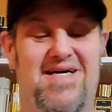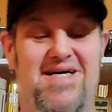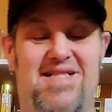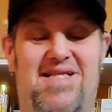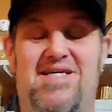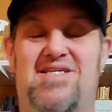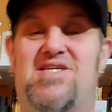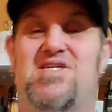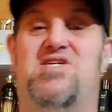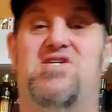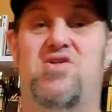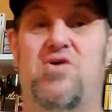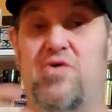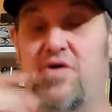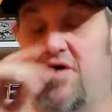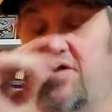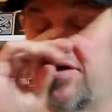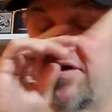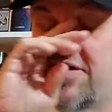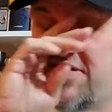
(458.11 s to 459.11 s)
This is
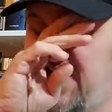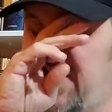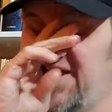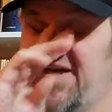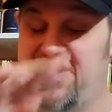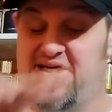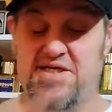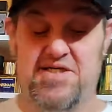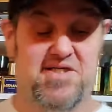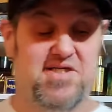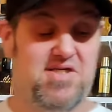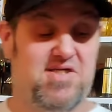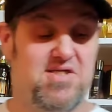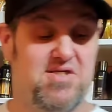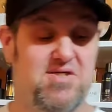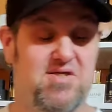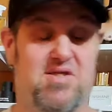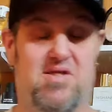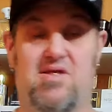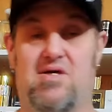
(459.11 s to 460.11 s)
nuclear. It
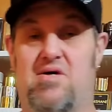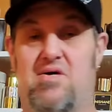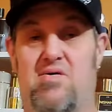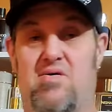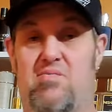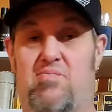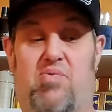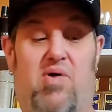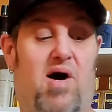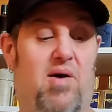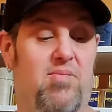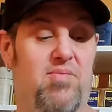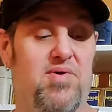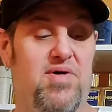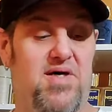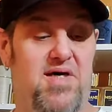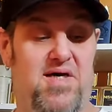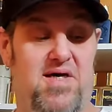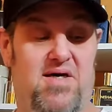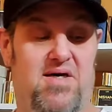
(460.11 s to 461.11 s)
is
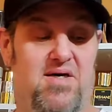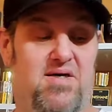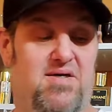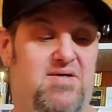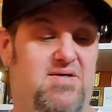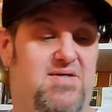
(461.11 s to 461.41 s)
probably,